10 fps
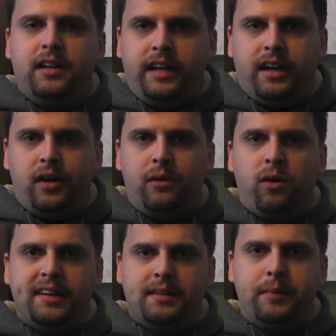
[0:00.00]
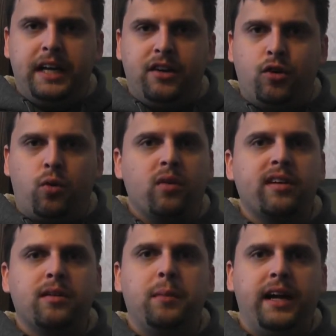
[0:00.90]
He winds up being
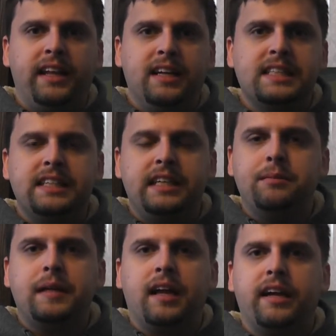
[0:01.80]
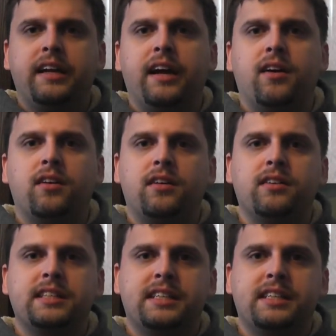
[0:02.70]
tortured by these demon-like characters,